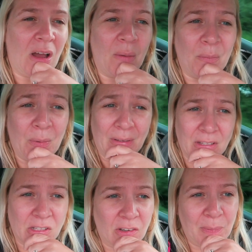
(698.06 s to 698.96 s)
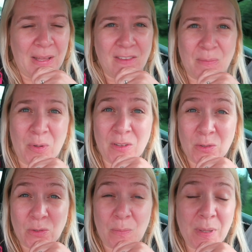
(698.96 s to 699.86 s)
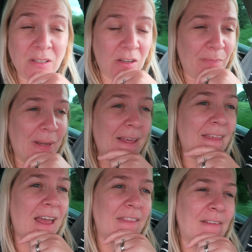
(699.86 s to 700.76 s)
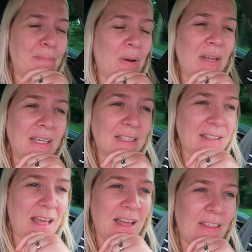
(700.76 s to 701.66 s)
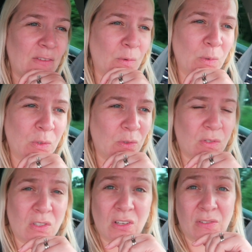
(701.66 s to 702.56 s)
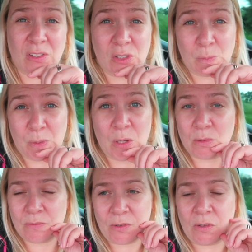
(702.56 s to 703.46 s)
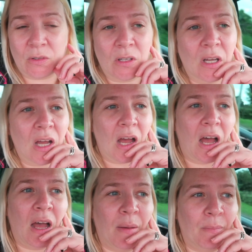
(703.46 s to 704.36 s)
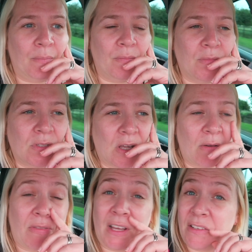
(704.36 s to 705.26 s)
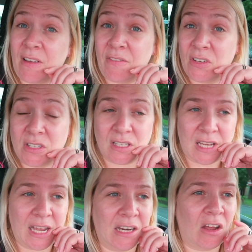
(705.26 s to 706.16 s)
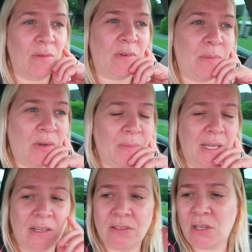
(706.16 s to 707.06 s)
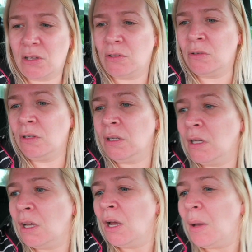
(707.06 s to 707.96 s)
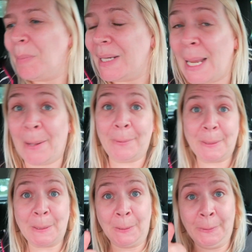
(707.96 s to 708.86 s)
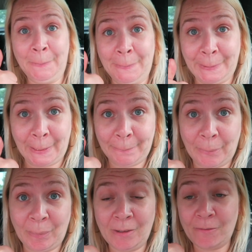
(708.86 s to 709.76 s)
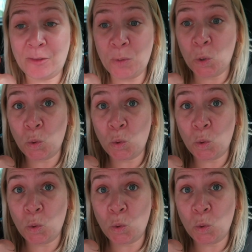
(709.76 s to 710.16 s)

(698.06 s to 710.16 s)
um, we went to the soft play this morning, there's also a big soft play there, there's bikes there, there's all sorts of stuff, it's just beautiful. Um, so thanks for having us to stay and hopefully we'll come again soon. But now it's time to get prepping for